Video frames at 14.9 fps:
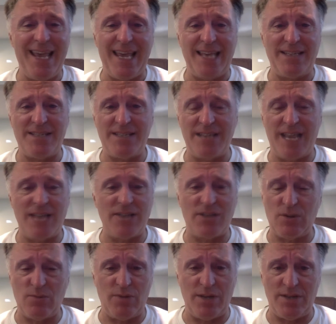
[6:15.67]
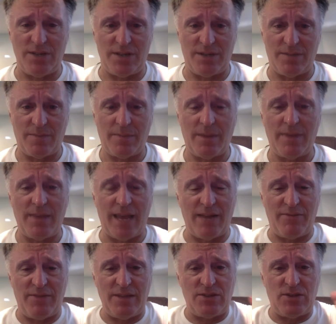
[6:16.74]
It stands to reason that
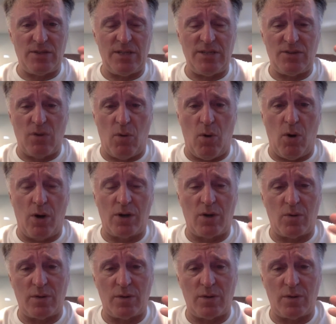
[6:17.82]
if this is all